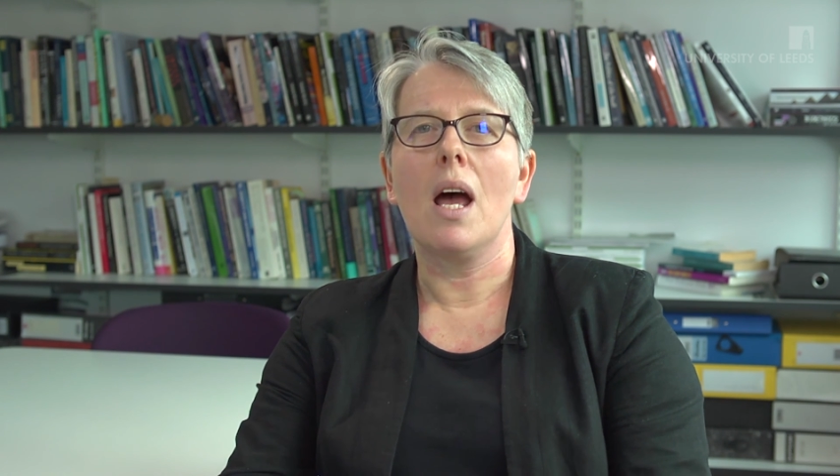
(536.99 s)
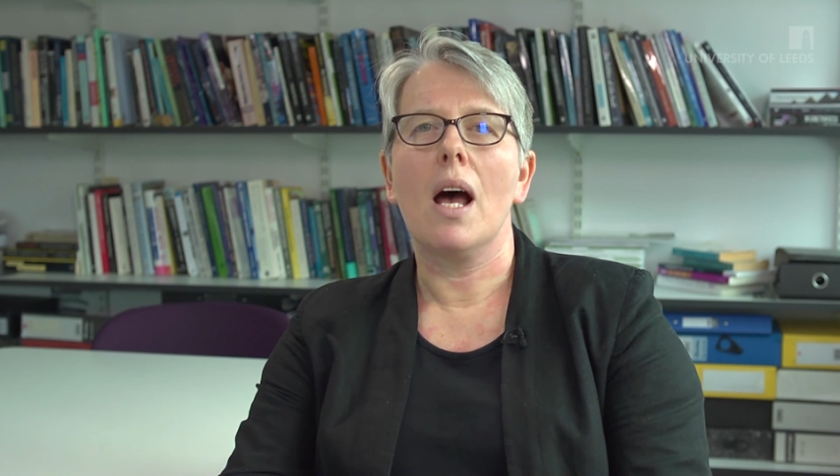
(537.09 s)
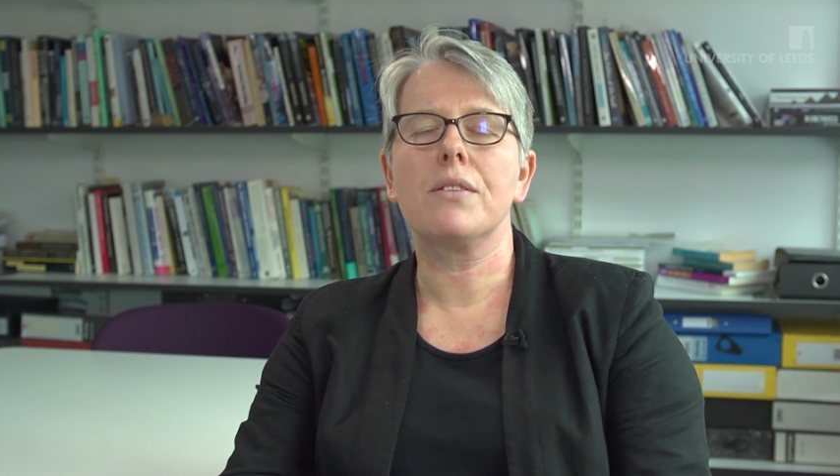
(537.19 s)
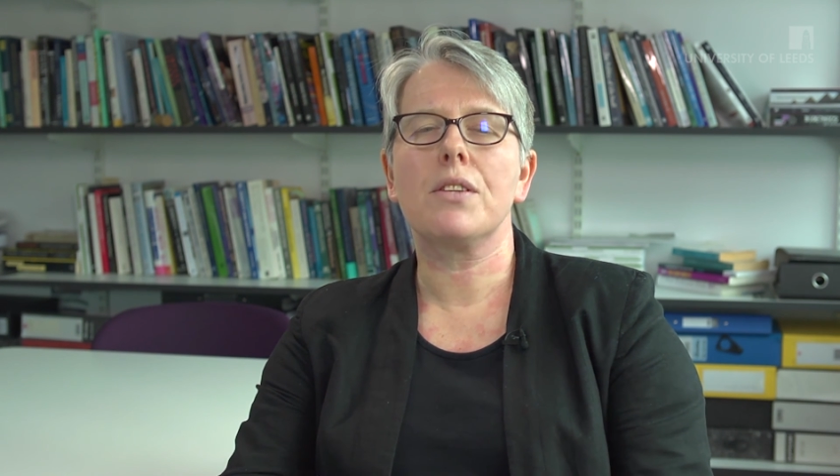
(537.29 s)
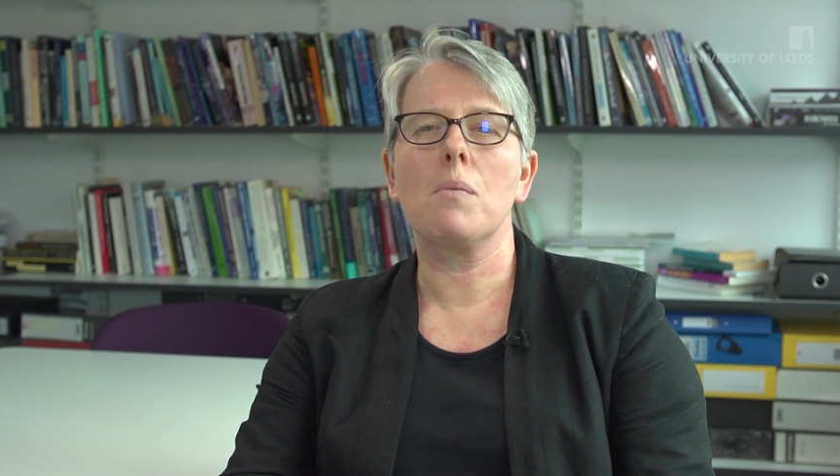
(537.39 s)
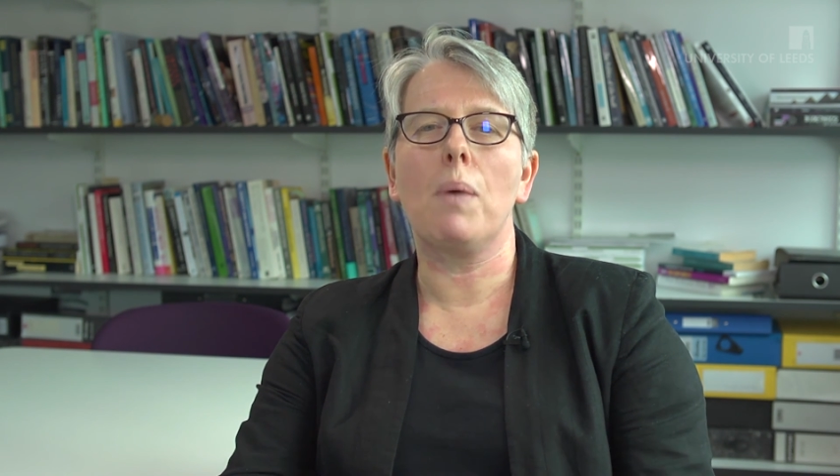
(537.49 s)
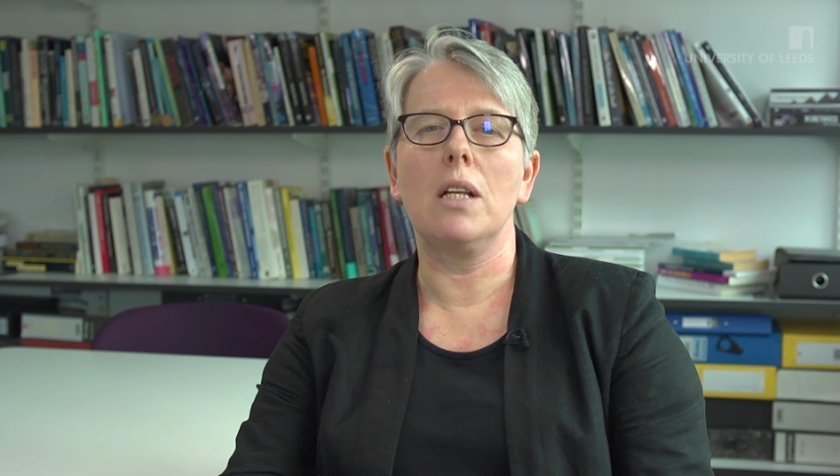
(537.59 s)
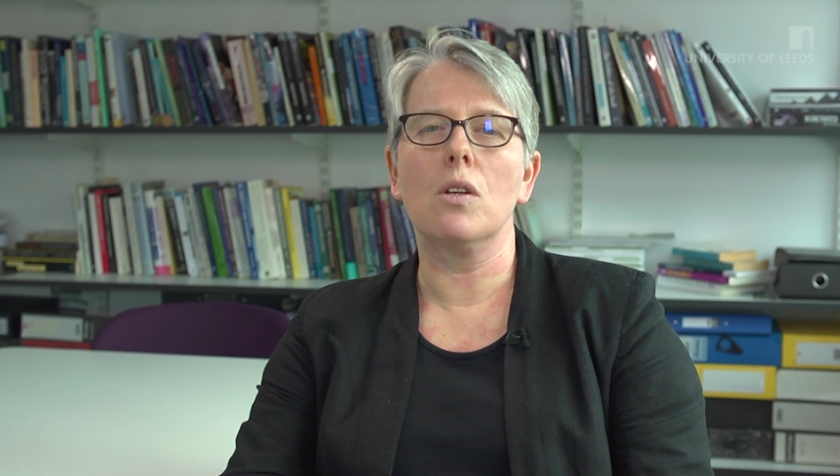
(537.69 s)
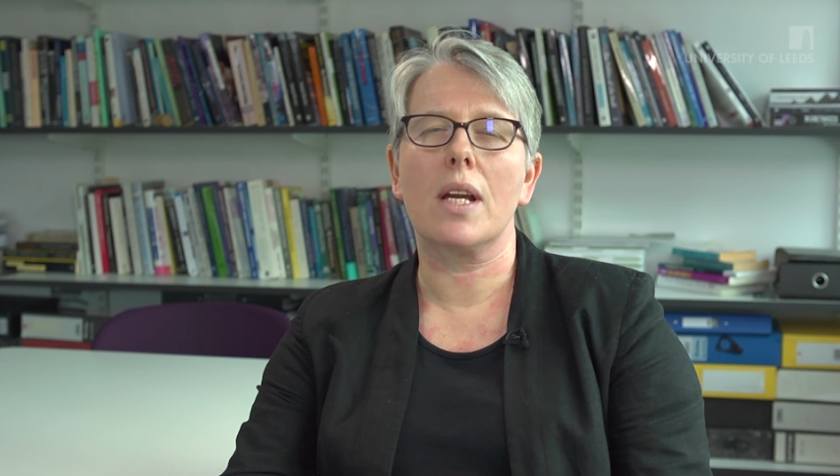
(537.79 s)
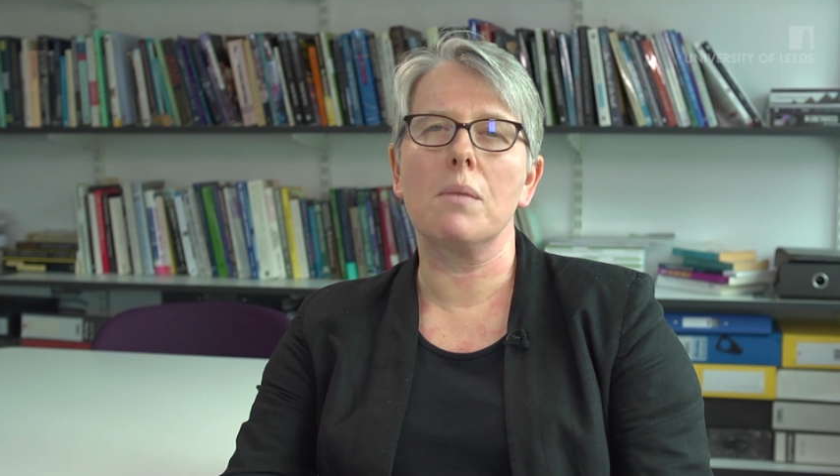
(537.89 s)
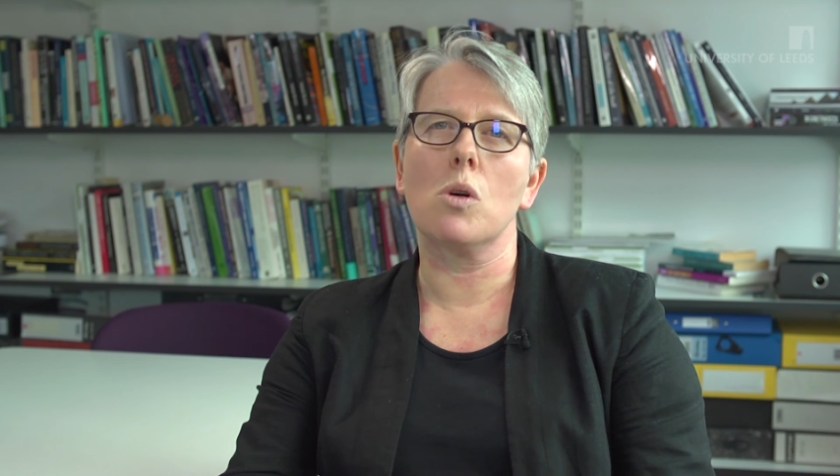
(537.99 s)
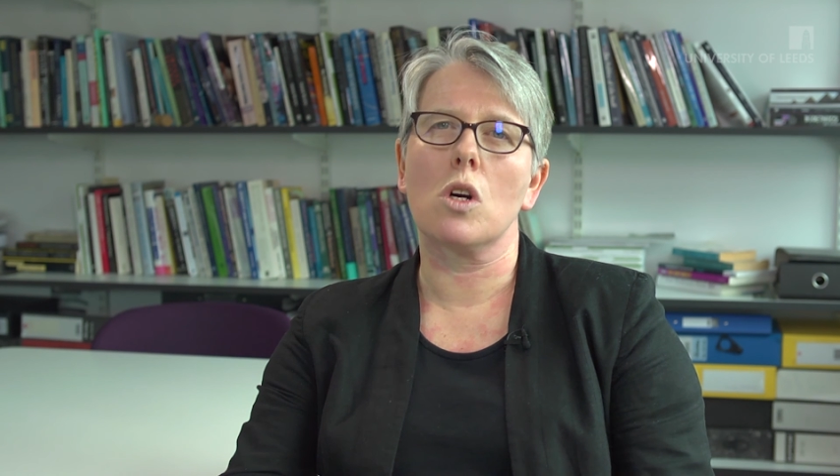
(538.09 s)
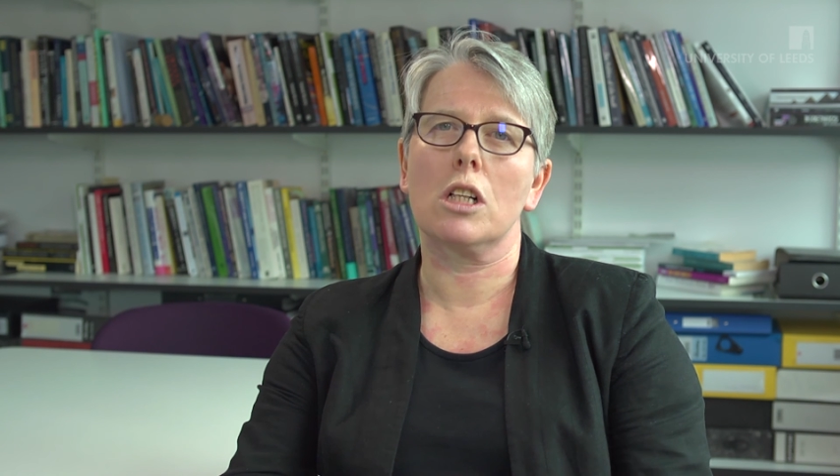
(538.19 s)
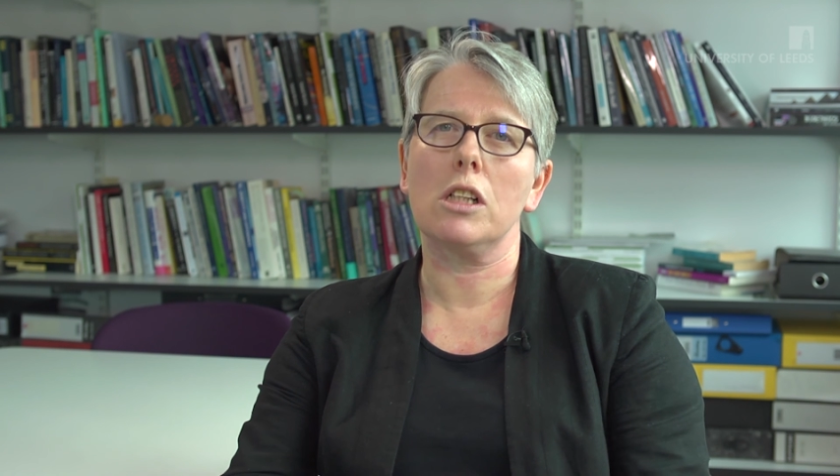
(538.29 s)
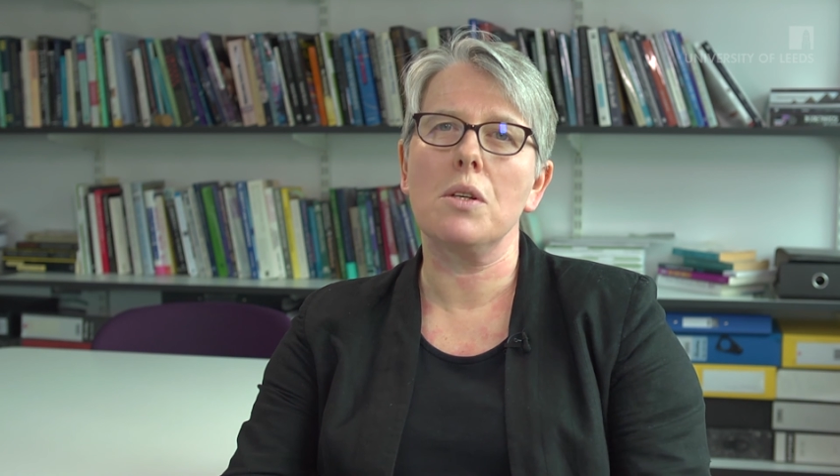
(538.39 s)
And so by looking
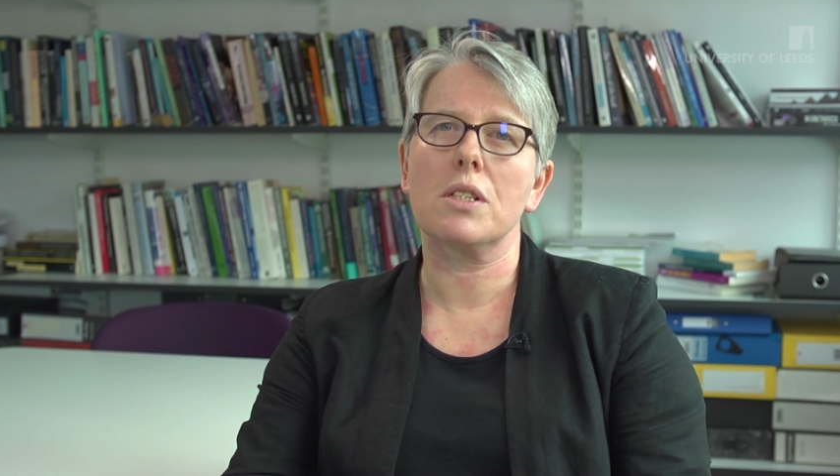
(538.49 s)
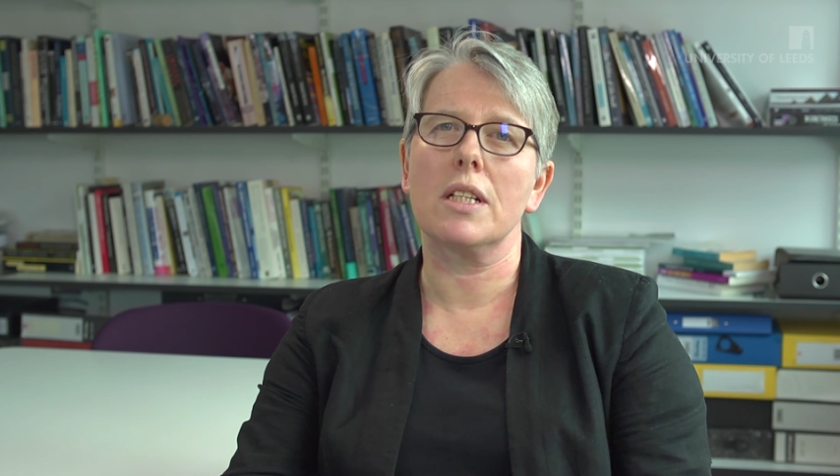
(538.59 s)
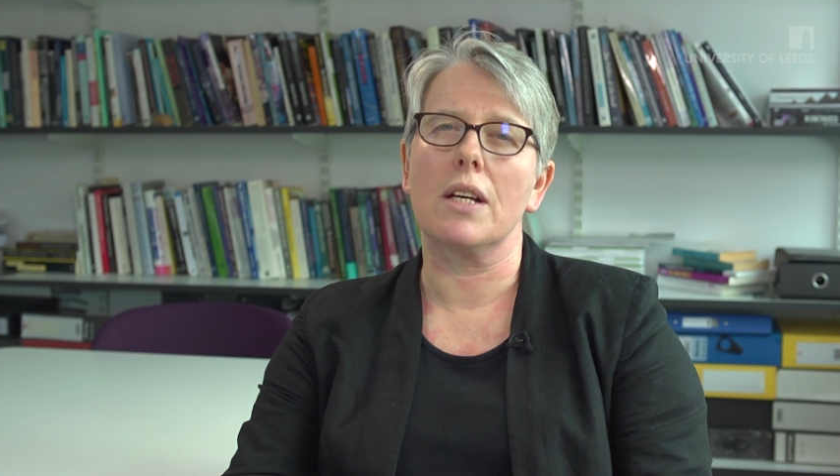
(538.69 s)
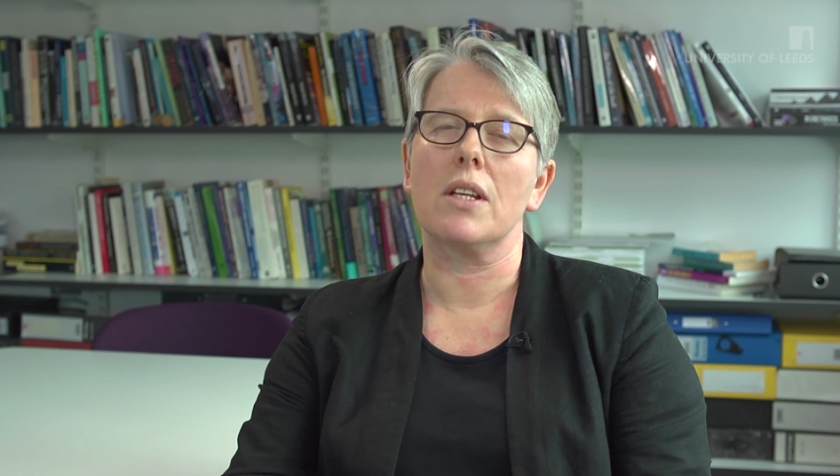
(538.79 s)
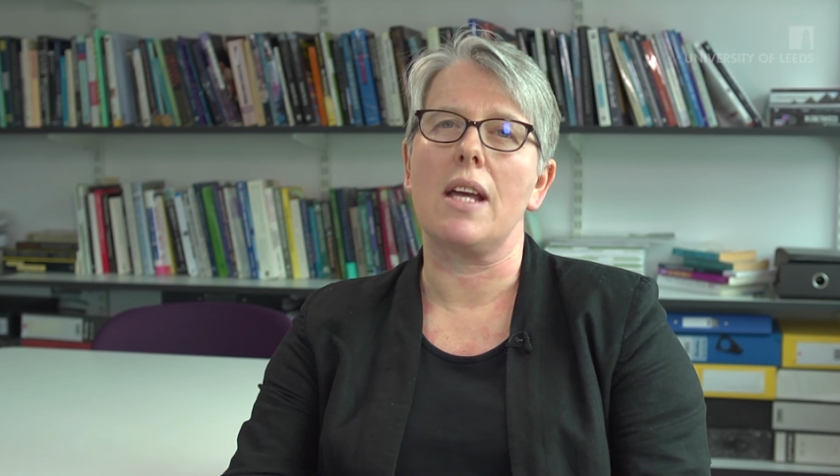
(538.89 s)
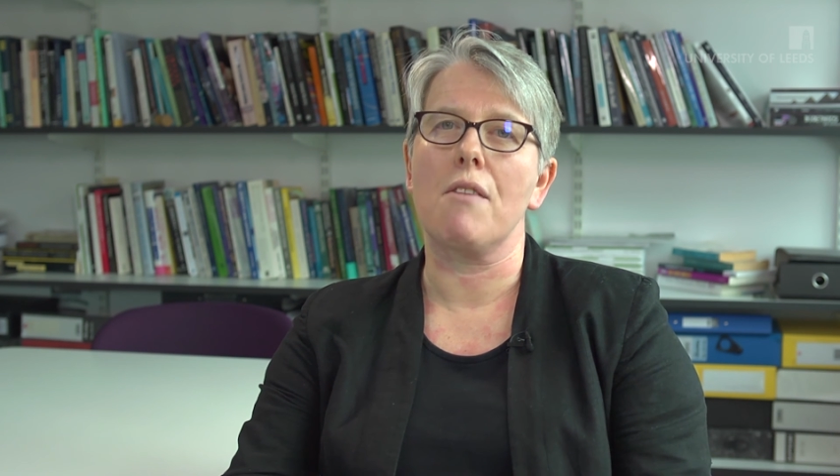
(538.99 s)
more closely at the